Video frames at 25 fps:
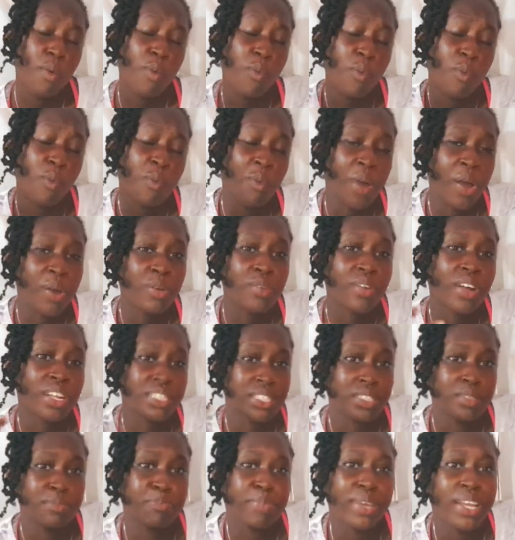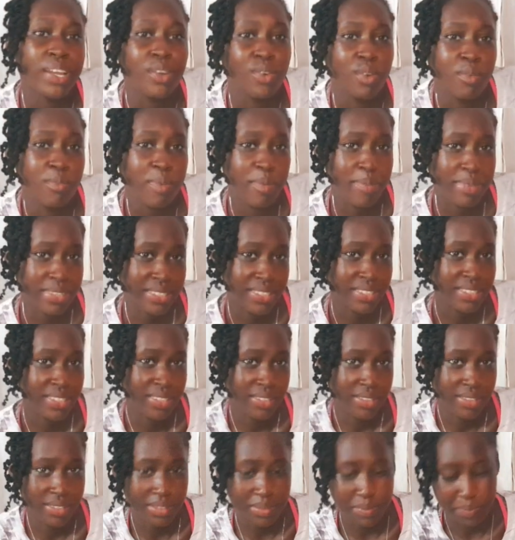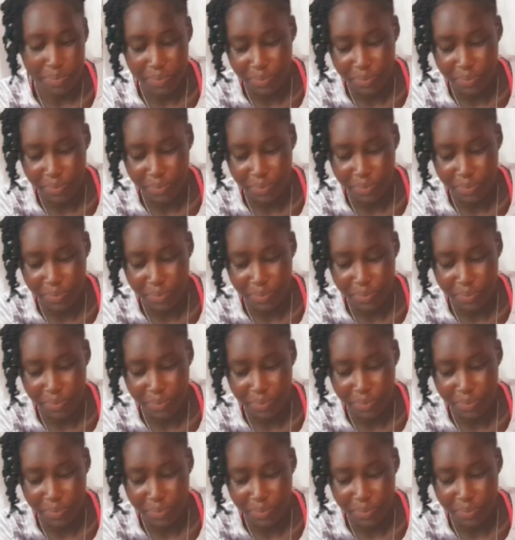Why not spill over business?